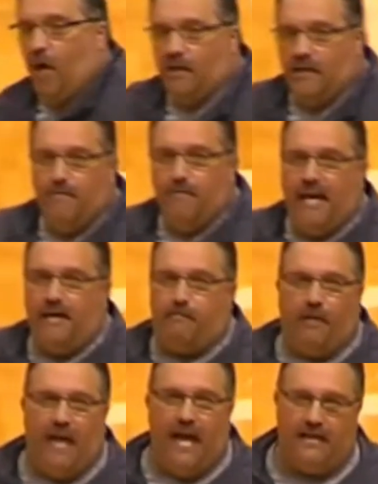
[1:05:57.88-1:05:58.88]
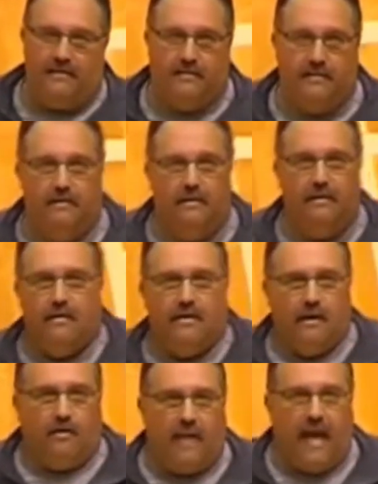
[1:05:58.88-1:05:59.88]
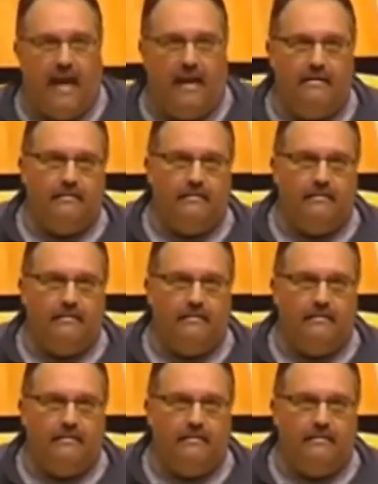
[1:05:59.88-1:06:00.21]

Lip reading: and he made plays. Okay?